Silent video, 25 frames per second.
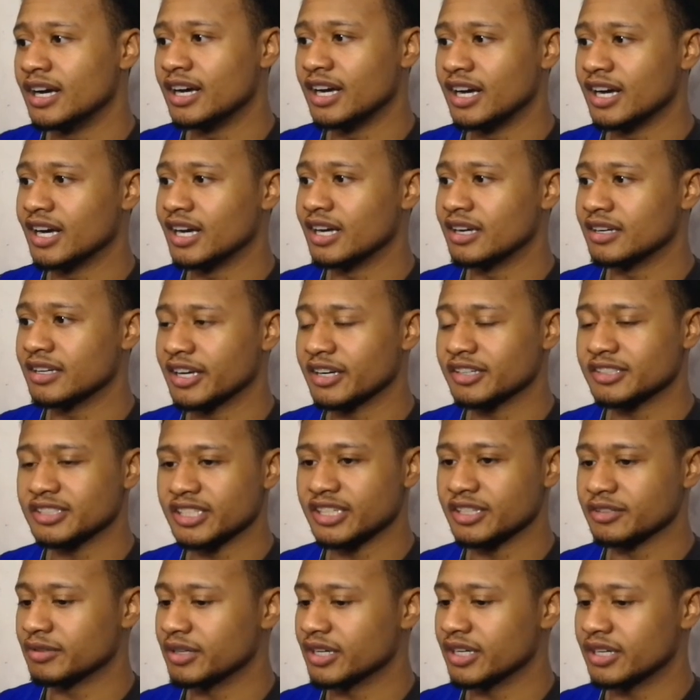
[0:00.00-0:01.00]
Uh, like I
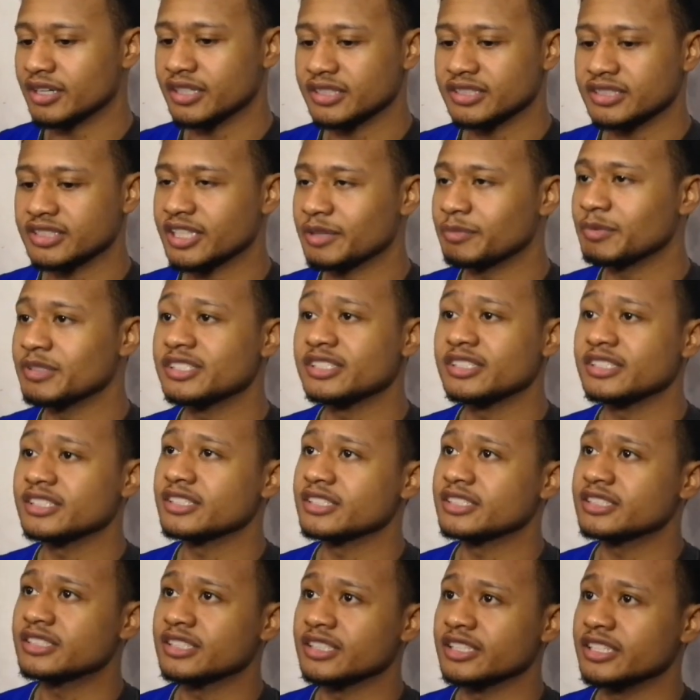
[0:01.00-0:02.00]
said, when I step into
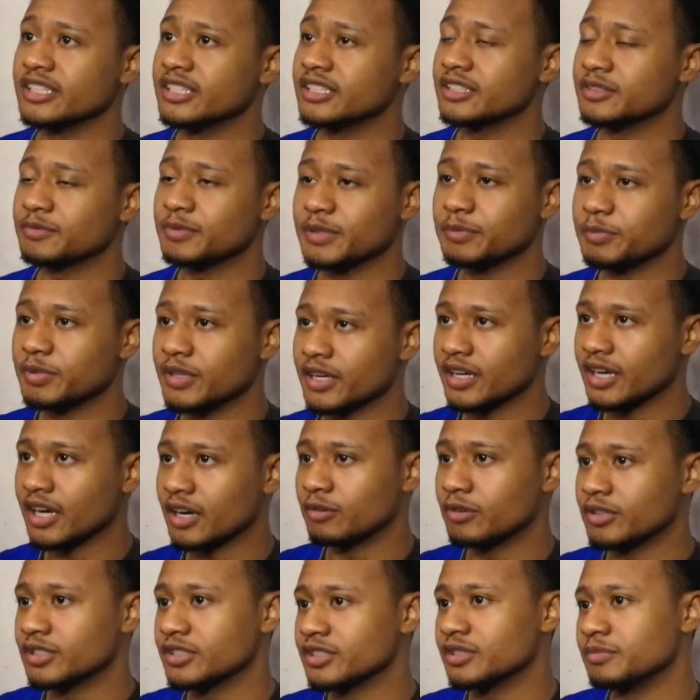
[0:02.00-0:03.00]
this league, the PBA,
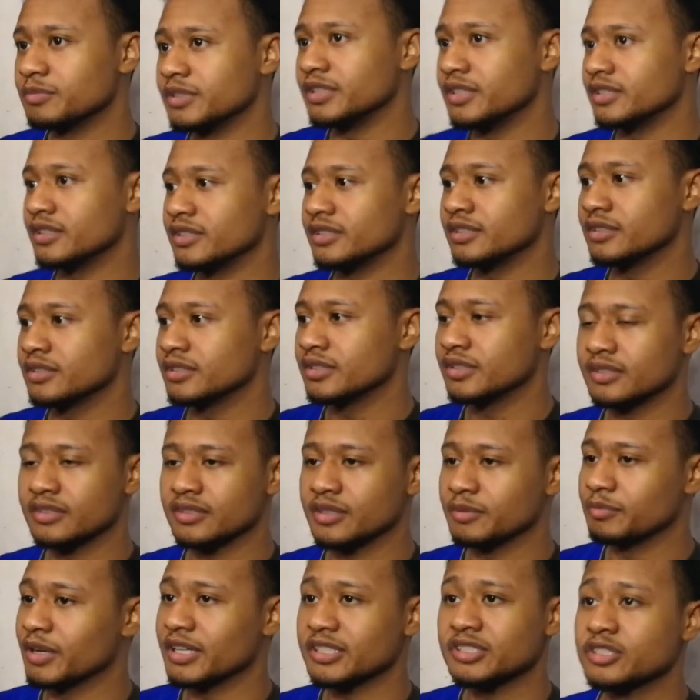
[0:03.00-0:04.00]
I wanted to be
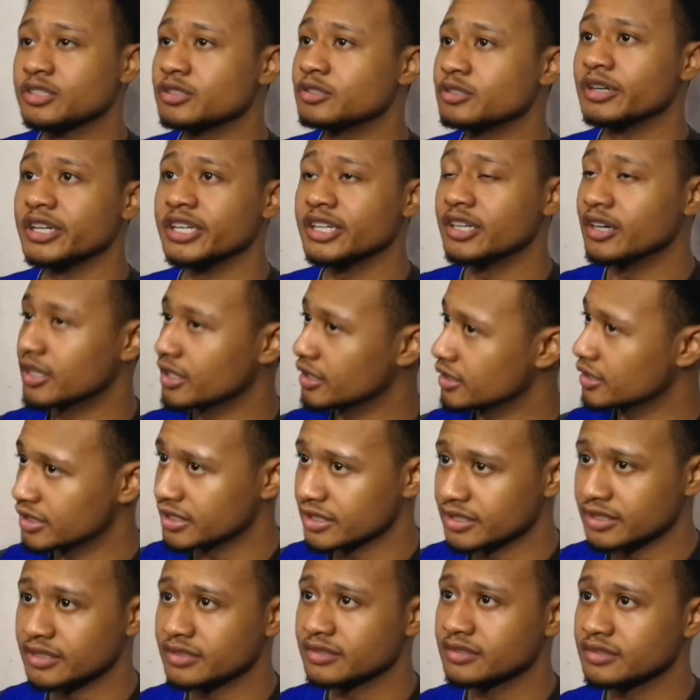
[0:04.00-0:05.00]
the best two-way guard
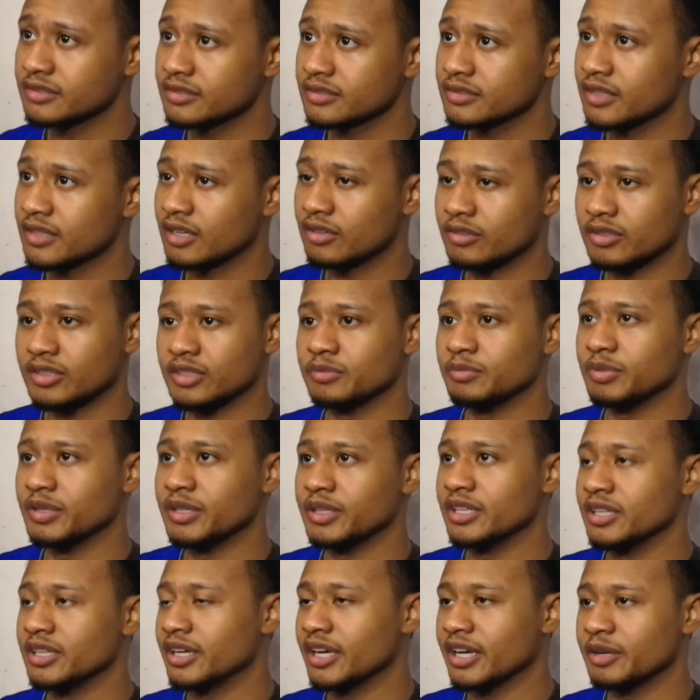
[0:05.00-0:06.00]
here. I want to
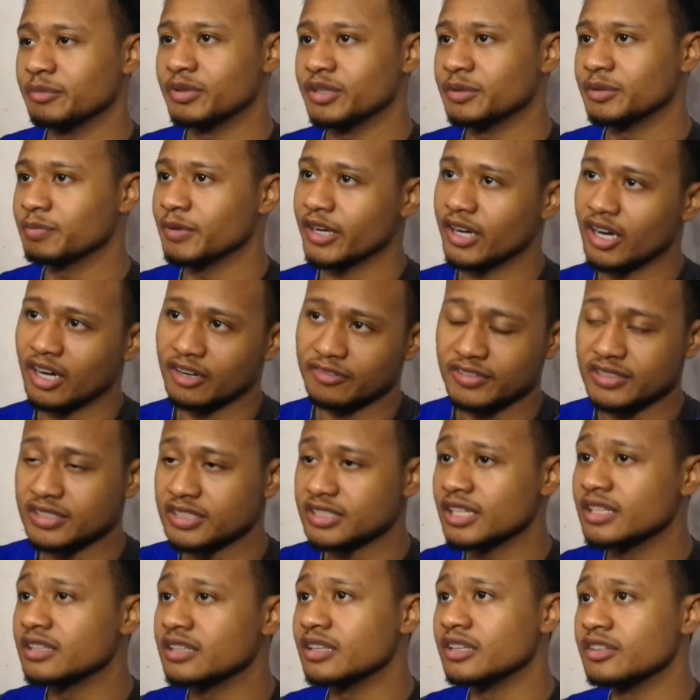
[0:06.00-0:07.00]
be able to play
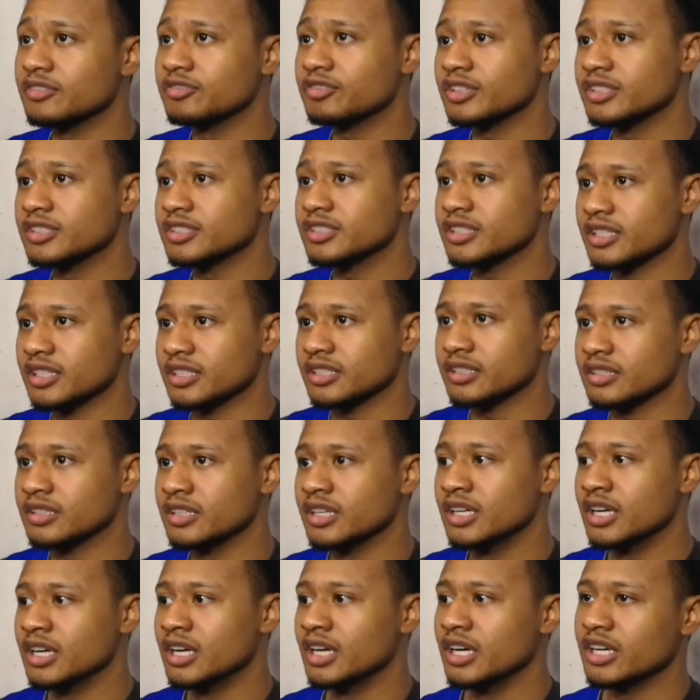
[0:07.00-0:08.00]
offense and defense, and
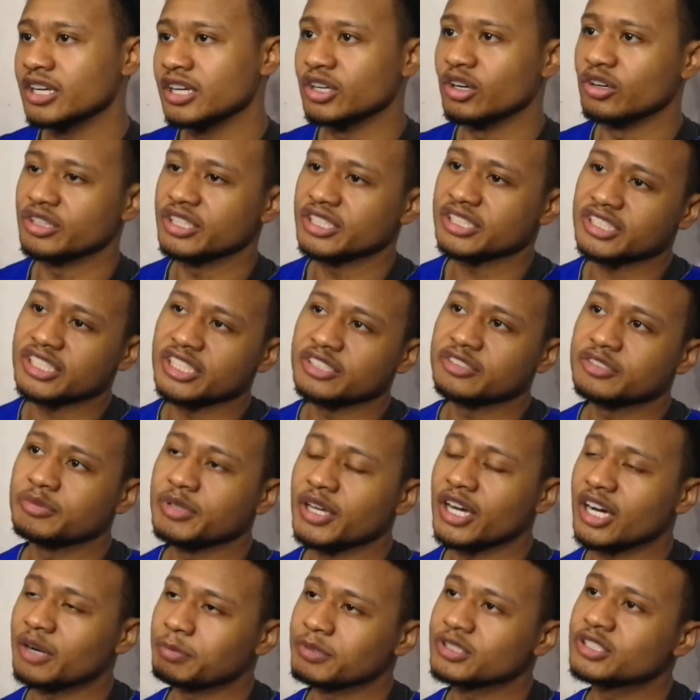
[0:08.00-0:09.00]
you know this gives
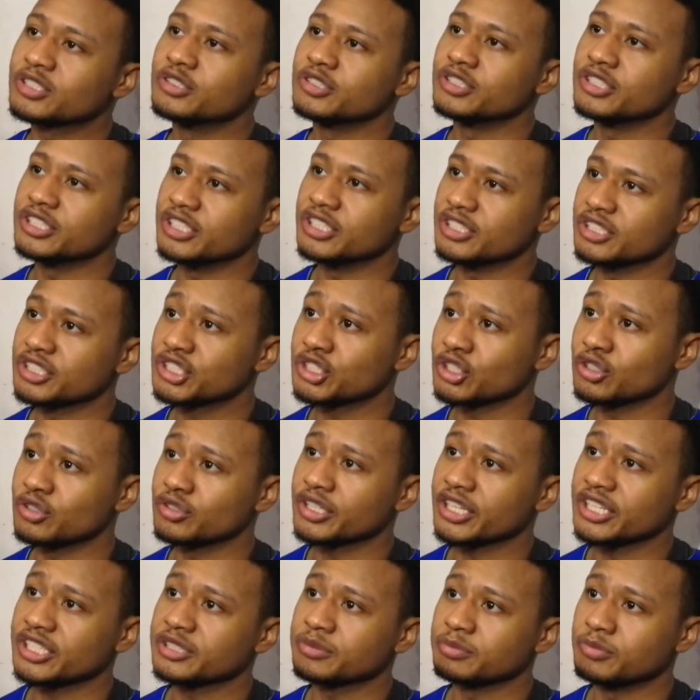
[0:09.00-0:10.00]
me opportunity to
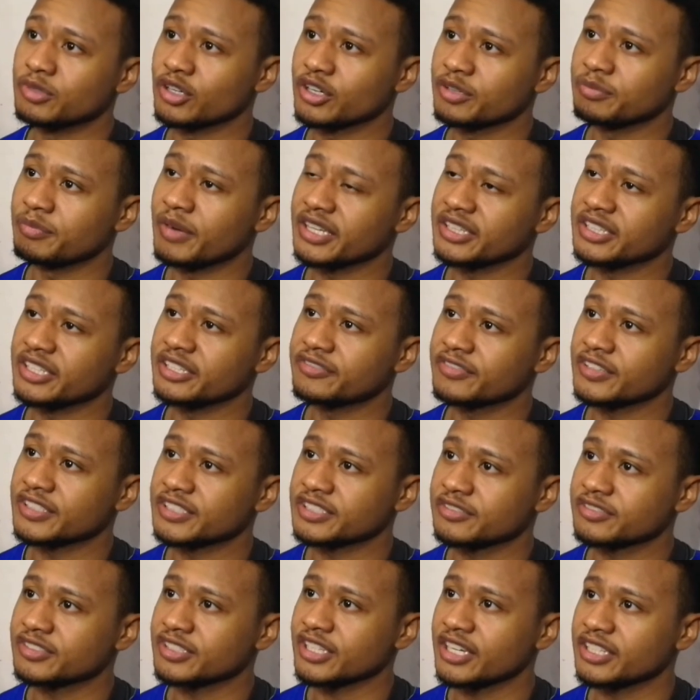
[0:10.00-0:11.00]
showcase more of my
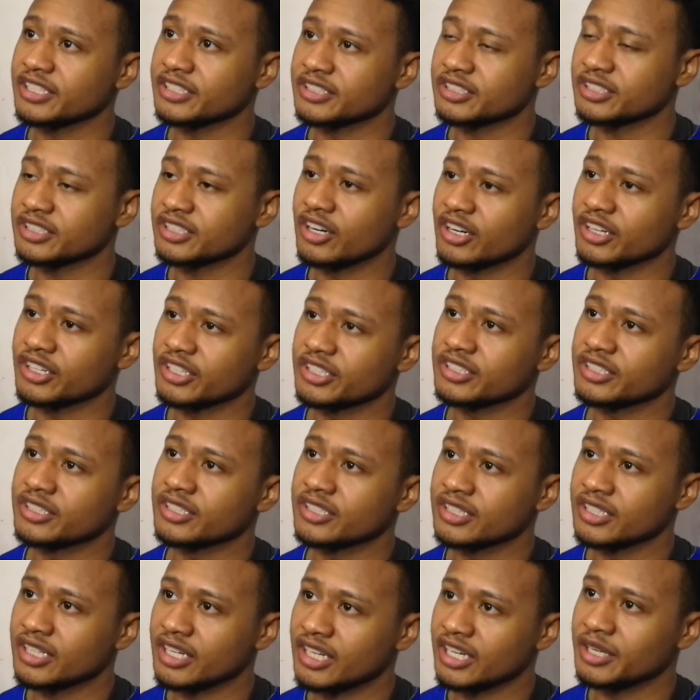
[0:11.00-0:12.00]
defensive side into guarding
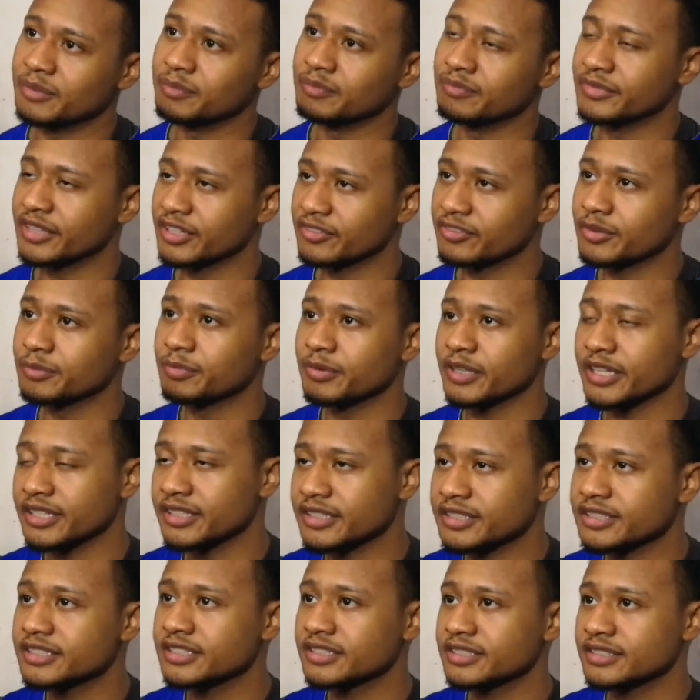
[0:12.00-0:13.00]
um, different
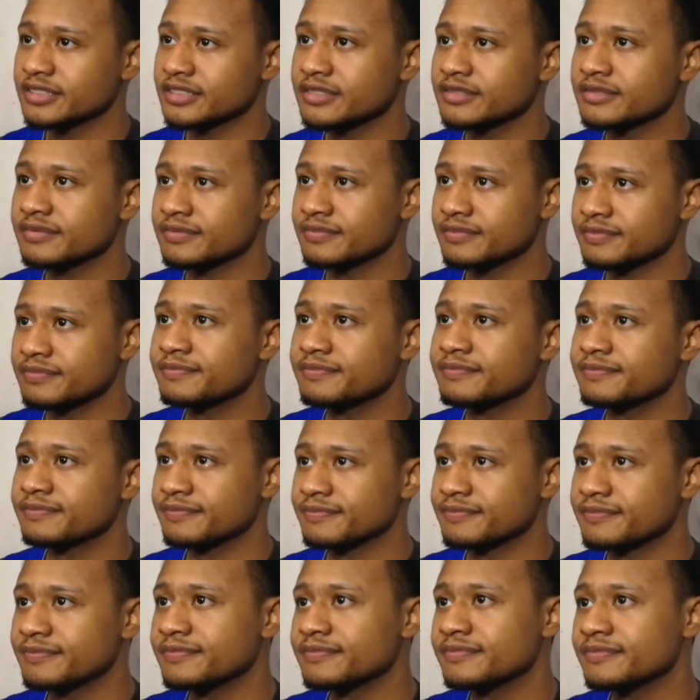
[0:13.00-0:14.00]
players. Can you
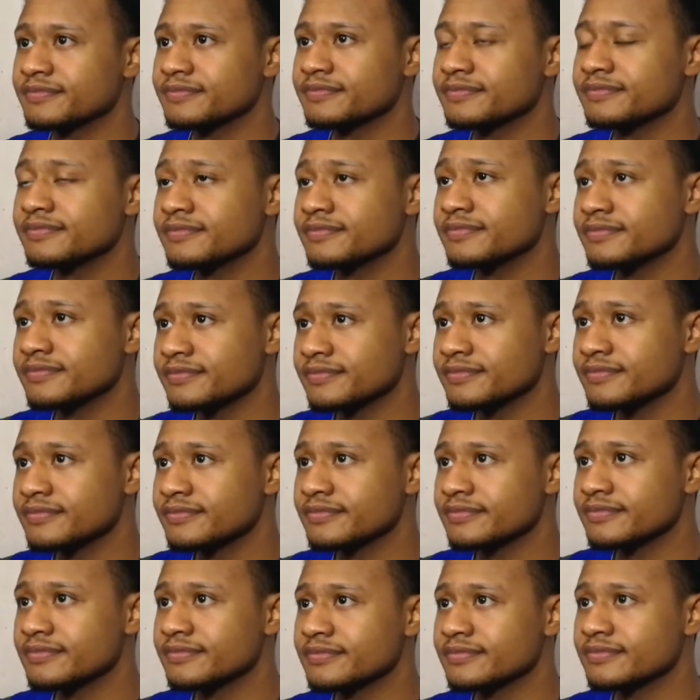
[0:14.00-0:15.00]
share some uh,
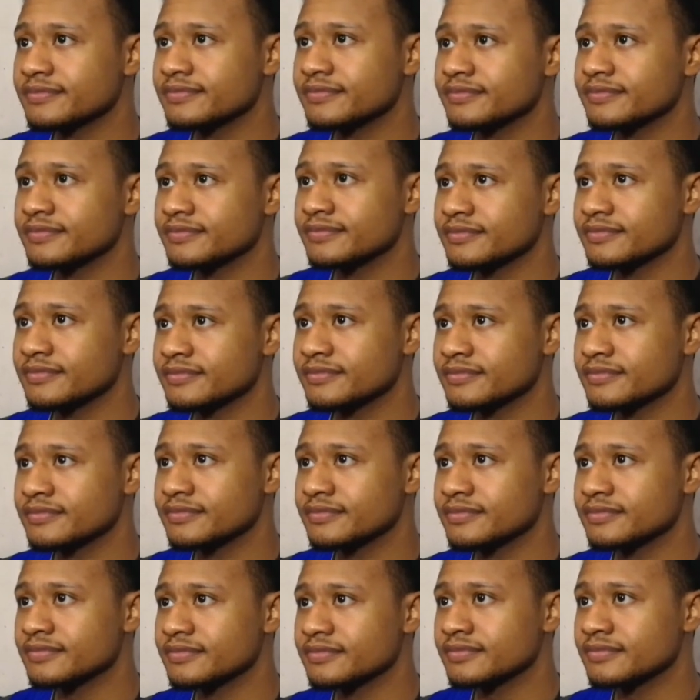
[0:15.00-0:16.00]
short-term and long-term goals
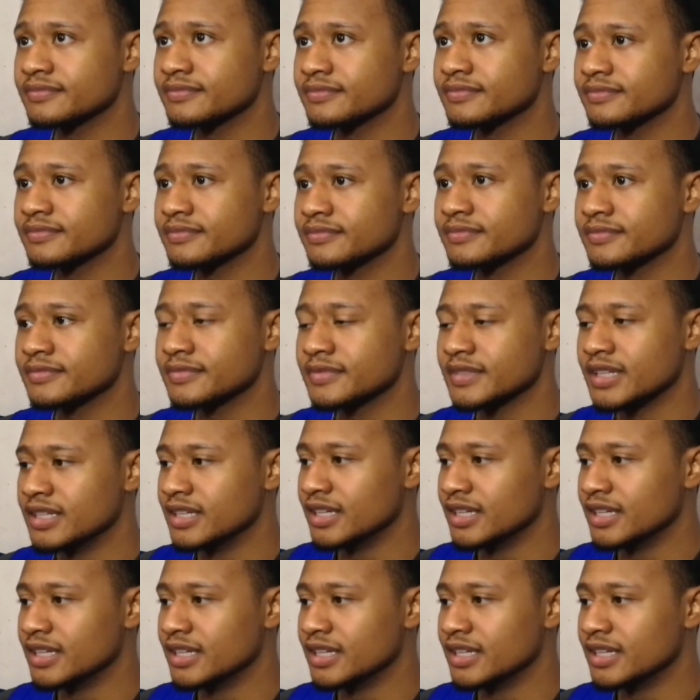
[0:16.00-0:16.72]
with Keaton?